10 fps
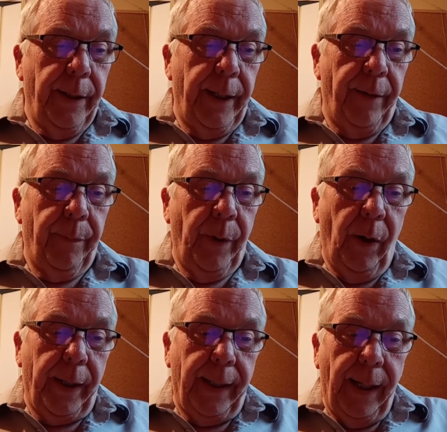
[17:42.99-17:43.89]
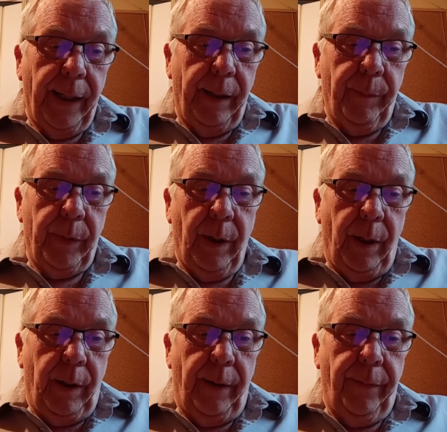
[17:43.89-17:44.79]
the FBI claimed
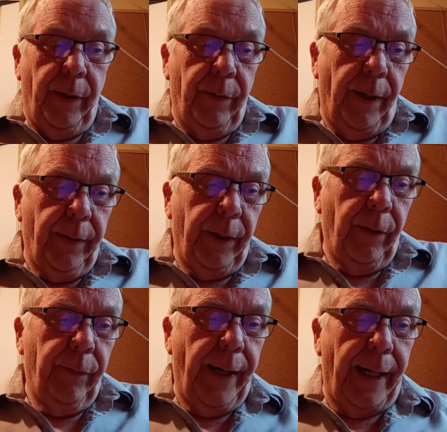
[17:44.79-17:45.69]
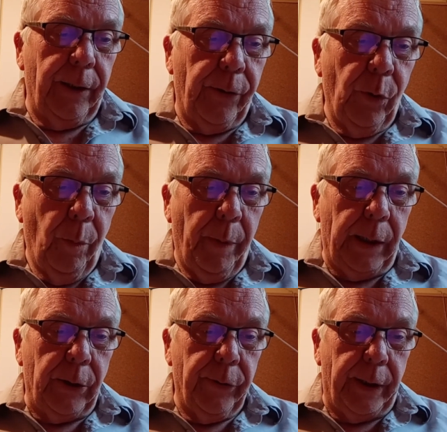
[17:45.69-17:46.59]
they found nothing of national or
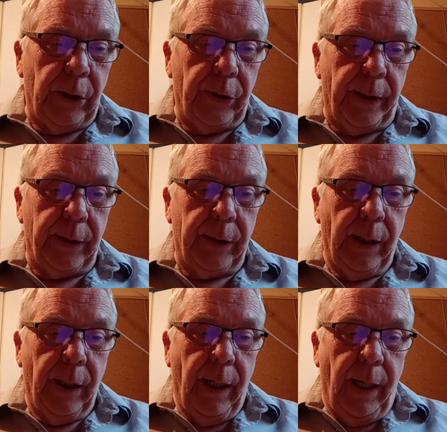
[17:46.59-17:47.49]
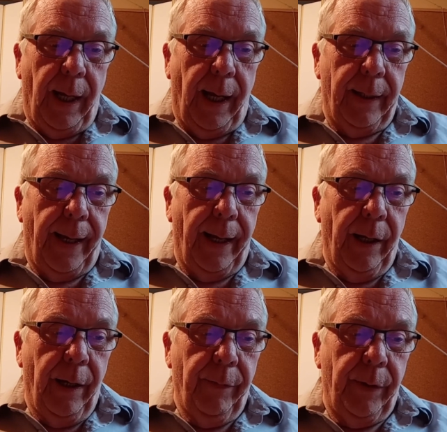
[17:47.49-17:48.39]
military interest, and that,
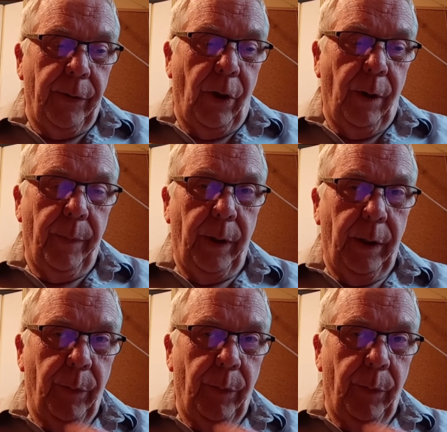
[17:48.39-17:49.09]
for the time being,